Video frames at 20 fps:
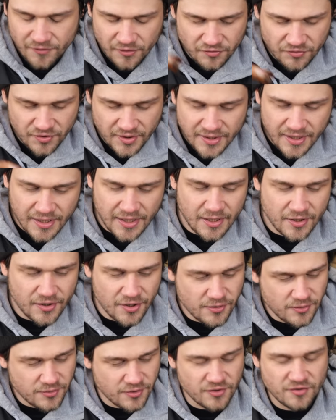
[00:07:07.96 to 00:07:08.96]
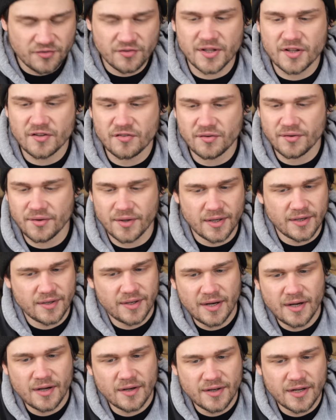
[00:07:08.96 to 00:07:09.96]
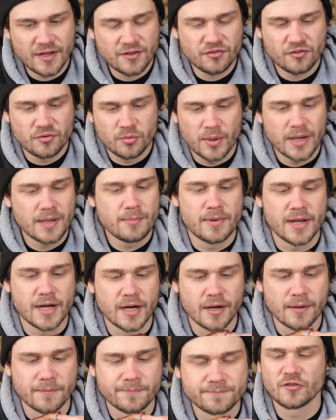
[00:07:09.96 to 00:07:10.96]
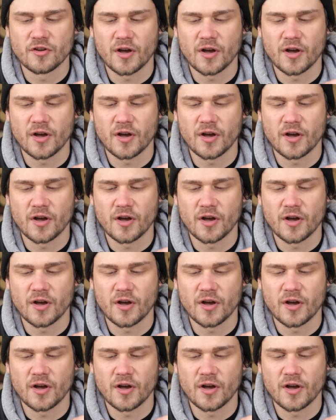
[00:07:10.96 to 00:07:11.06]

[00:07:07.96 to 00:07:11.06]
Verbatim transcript: First thing that I noticed is that they're, they're just way bigger.